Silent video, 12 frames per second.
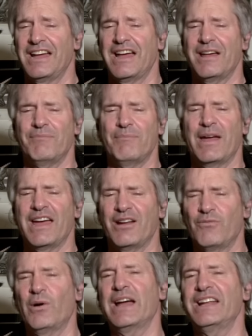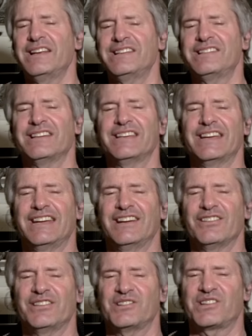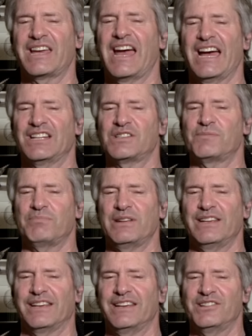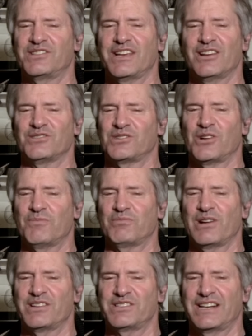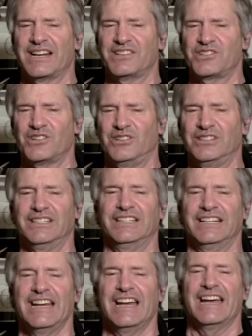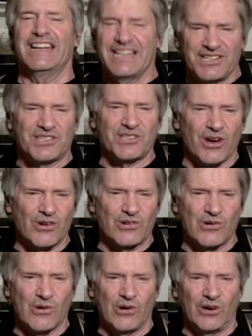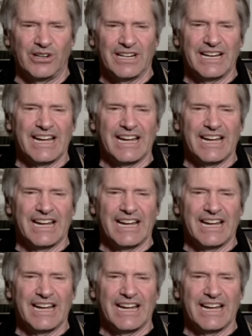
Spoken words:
And man, wait until you hear this cat speak. He sounds so presidential, and he's so cool.